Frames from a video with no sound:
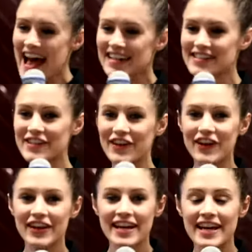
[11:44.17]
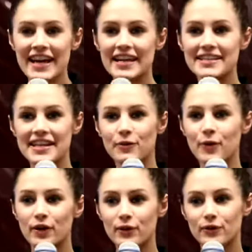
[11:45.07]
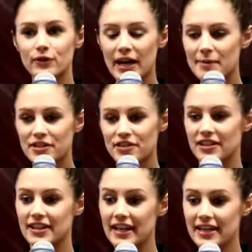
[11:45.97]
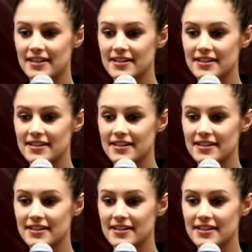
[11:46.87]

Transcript: And so he said, well, how much much do you need?